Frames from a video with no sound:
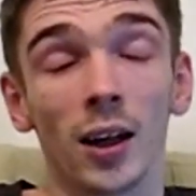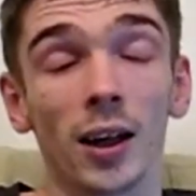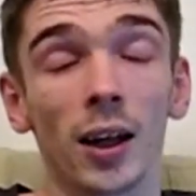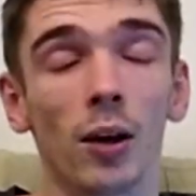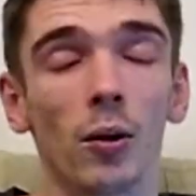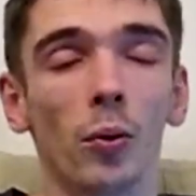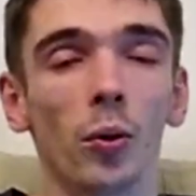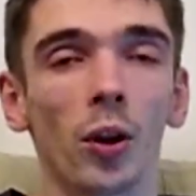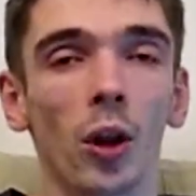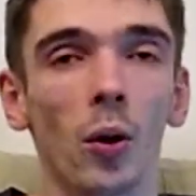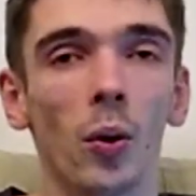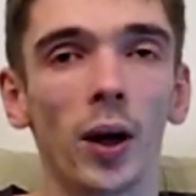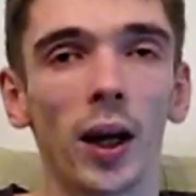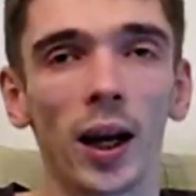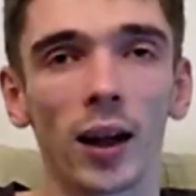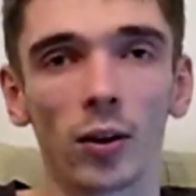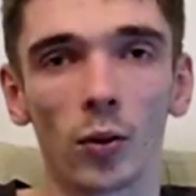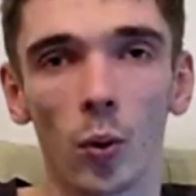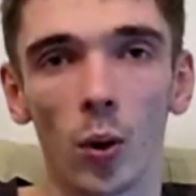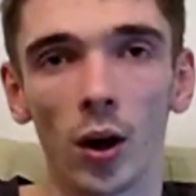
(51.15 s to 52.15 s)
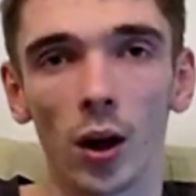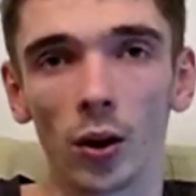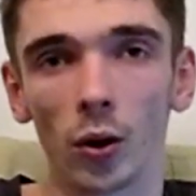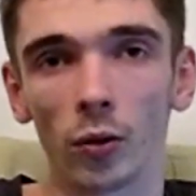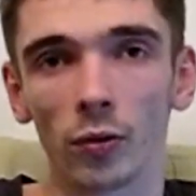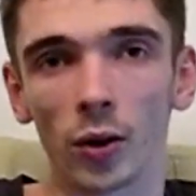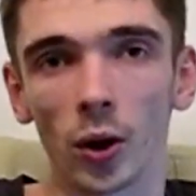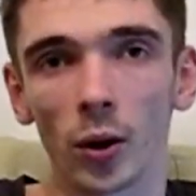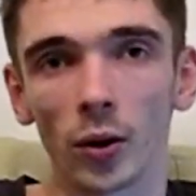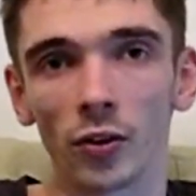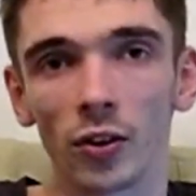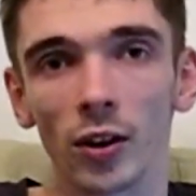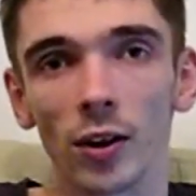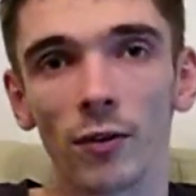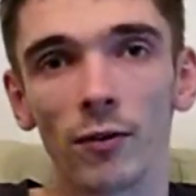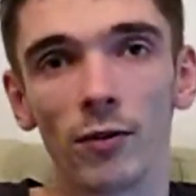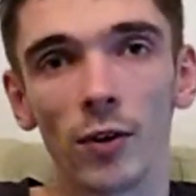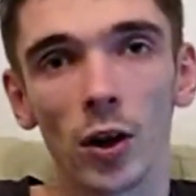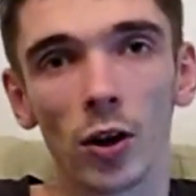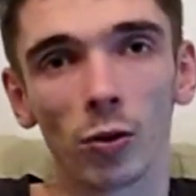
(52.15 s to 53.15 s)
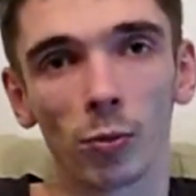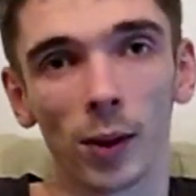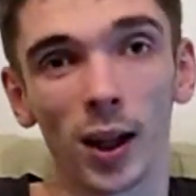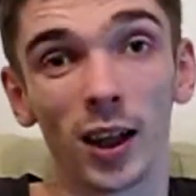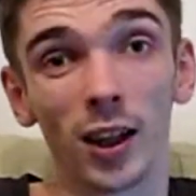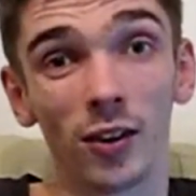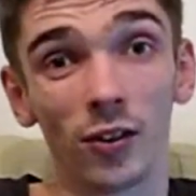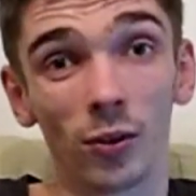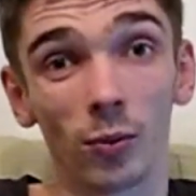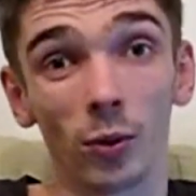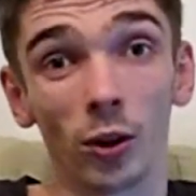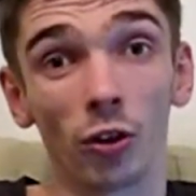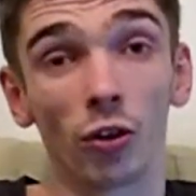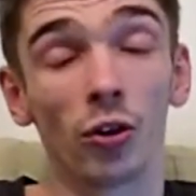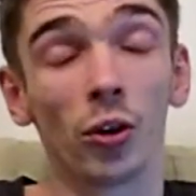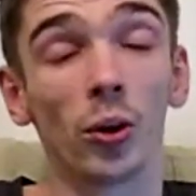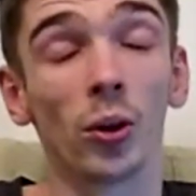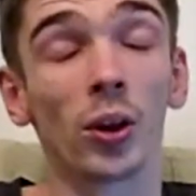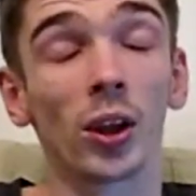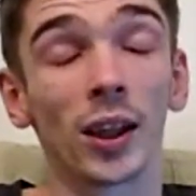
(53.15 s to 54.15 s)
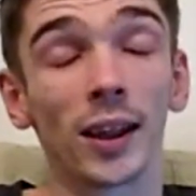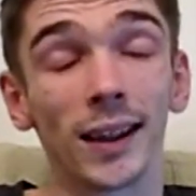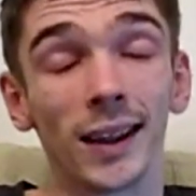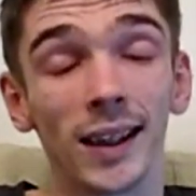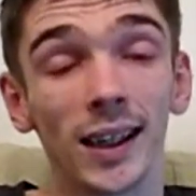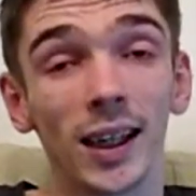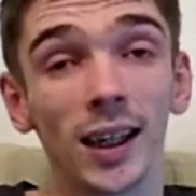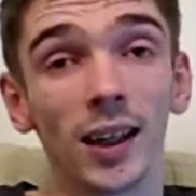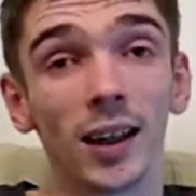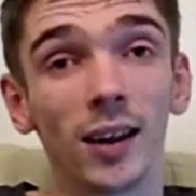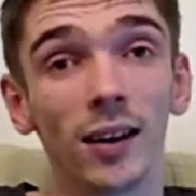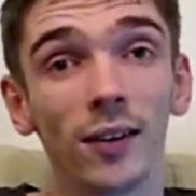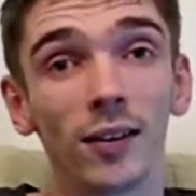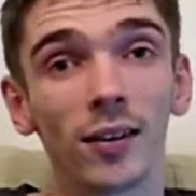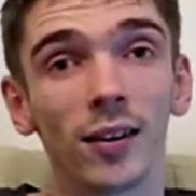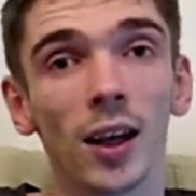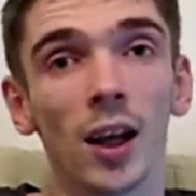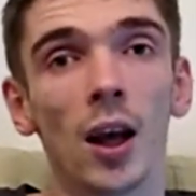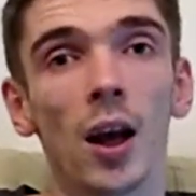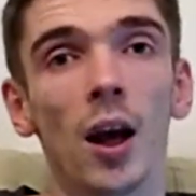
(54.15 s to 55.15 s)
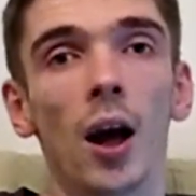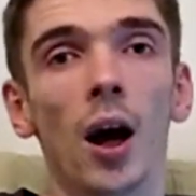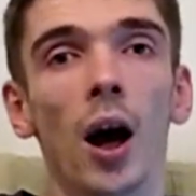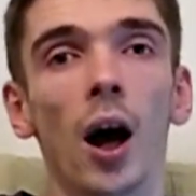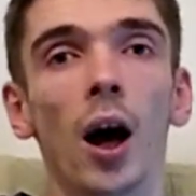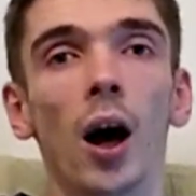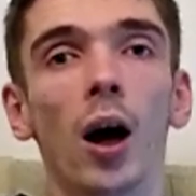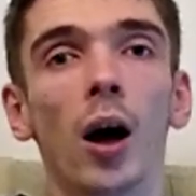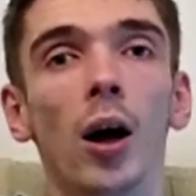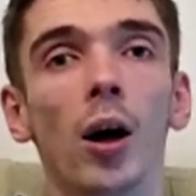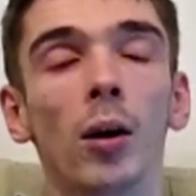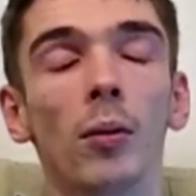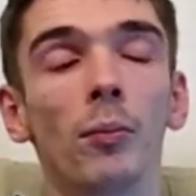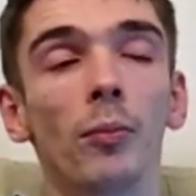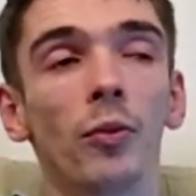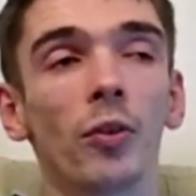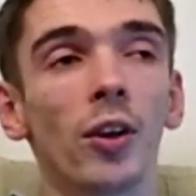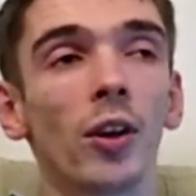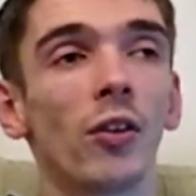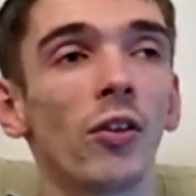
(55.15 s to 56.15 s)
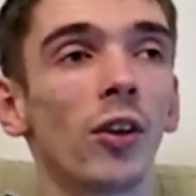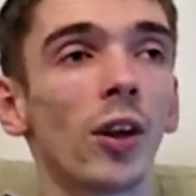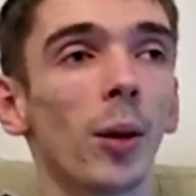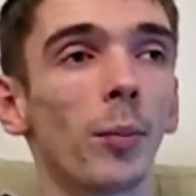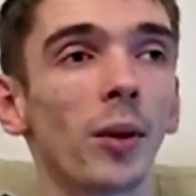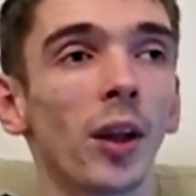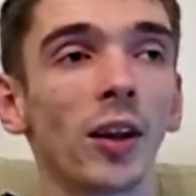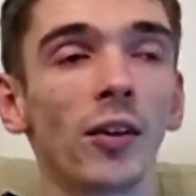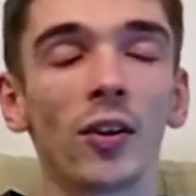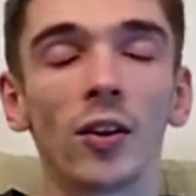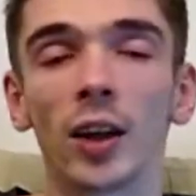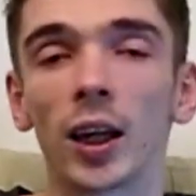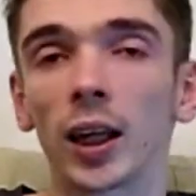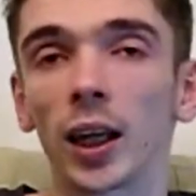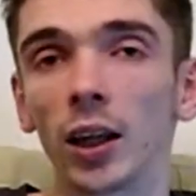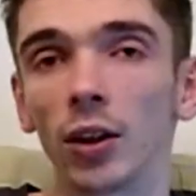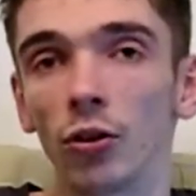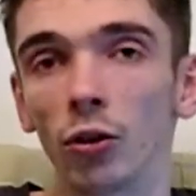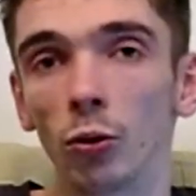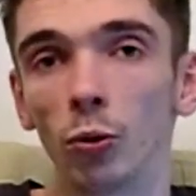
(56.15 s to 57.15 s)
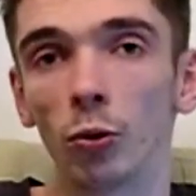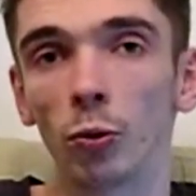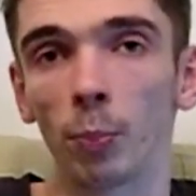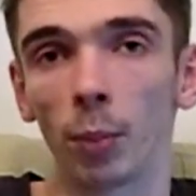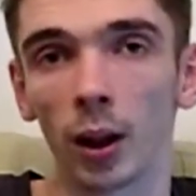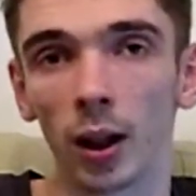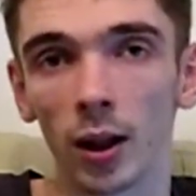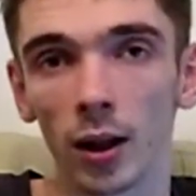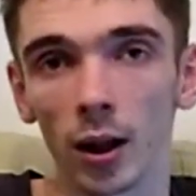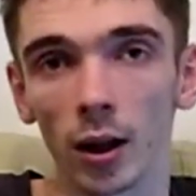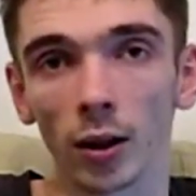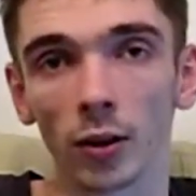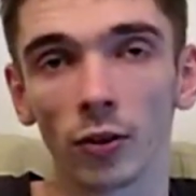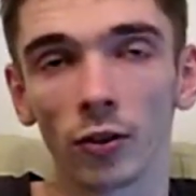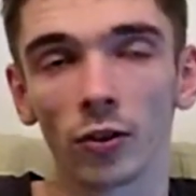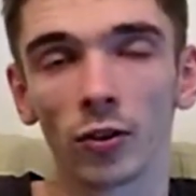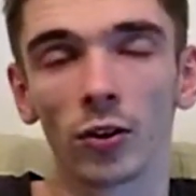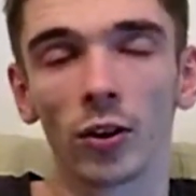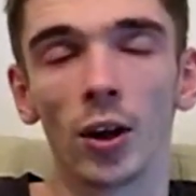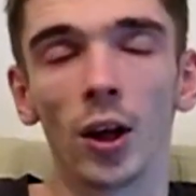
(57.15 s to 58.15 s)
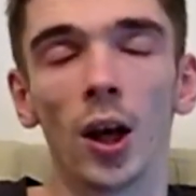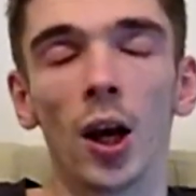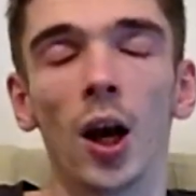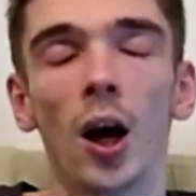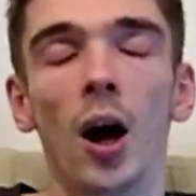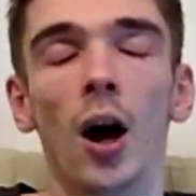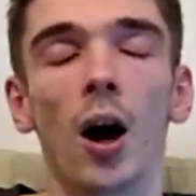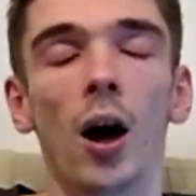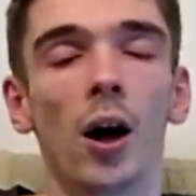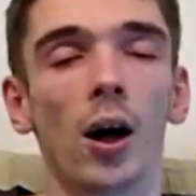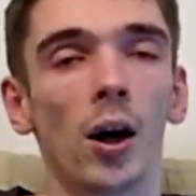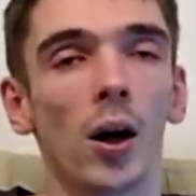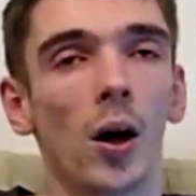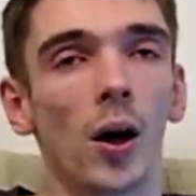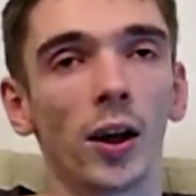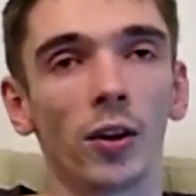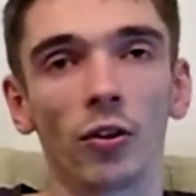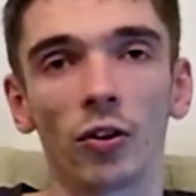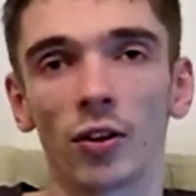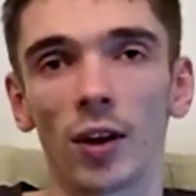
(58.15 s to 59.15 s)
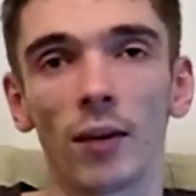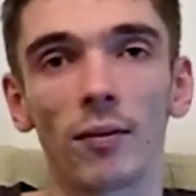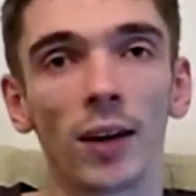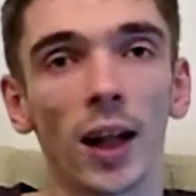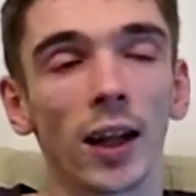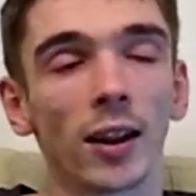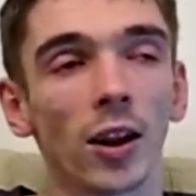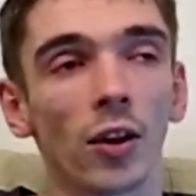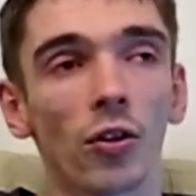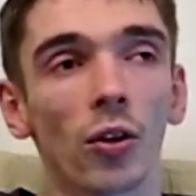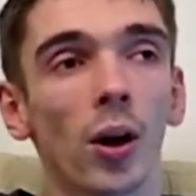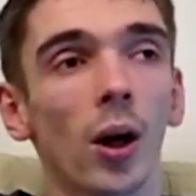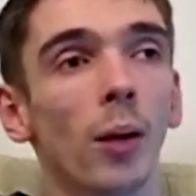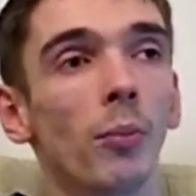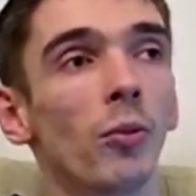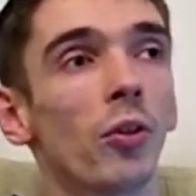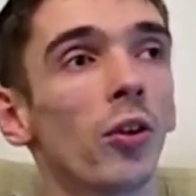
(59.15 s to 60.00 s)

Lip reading: Now although I had quite a lot of cards in the first place, which took years, since the update to Decade Duels Plus I just haven't had the time